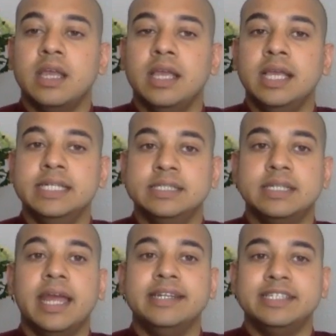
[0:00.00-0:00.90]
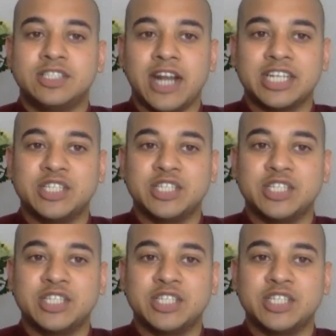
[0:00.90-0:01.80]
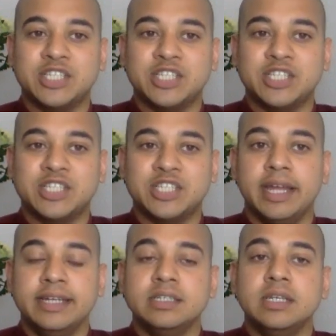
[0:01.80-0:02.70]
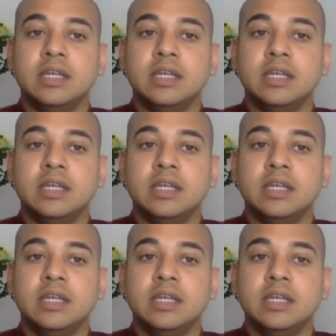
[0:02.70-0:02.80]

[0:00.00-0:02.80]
is an attraction, right?